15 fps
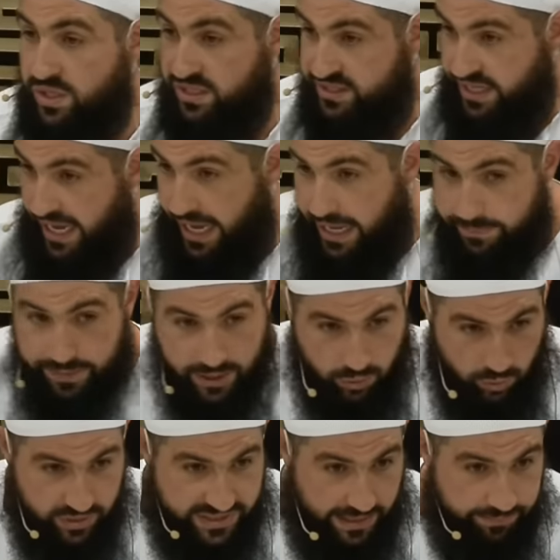the Sahaba
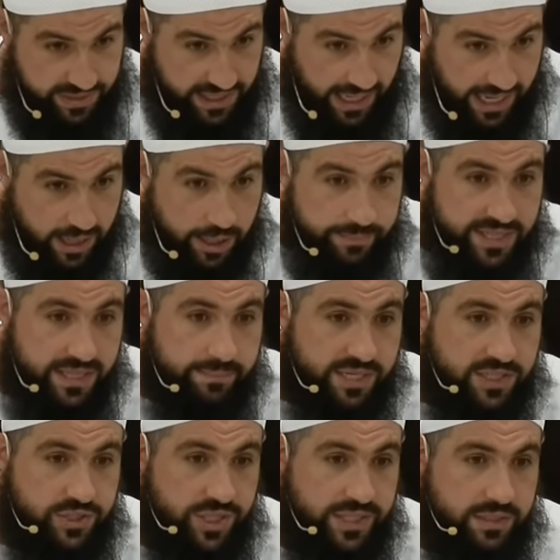do something haram in the
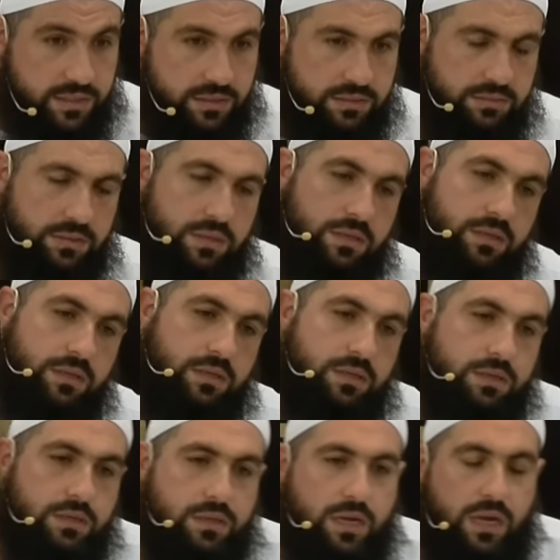masjid?
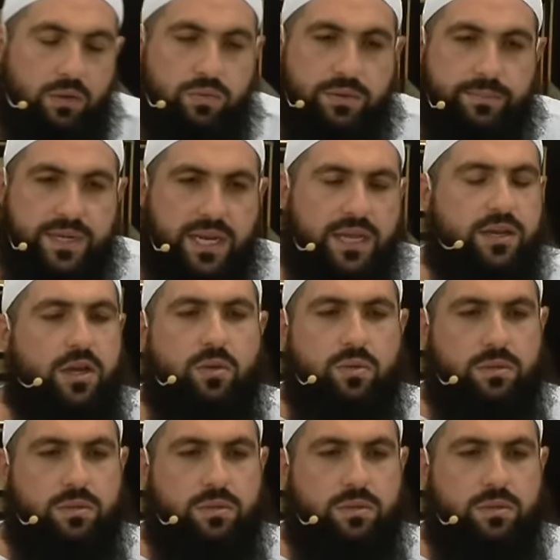Billah, no.